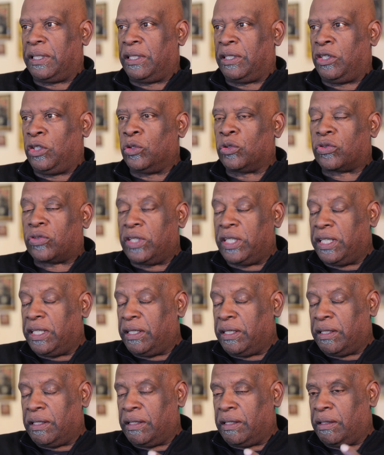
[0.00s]
You'll
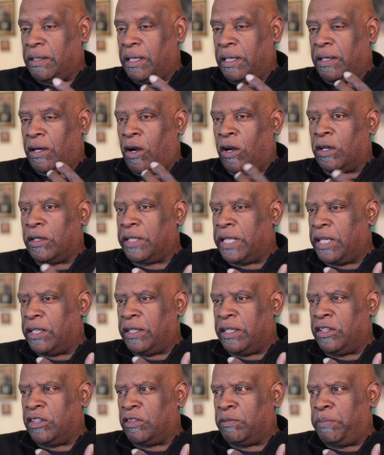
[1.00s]
see art that
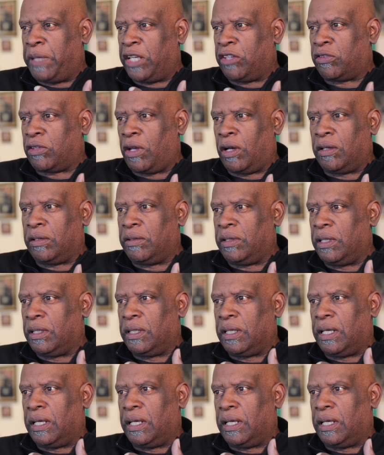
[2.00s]
is based on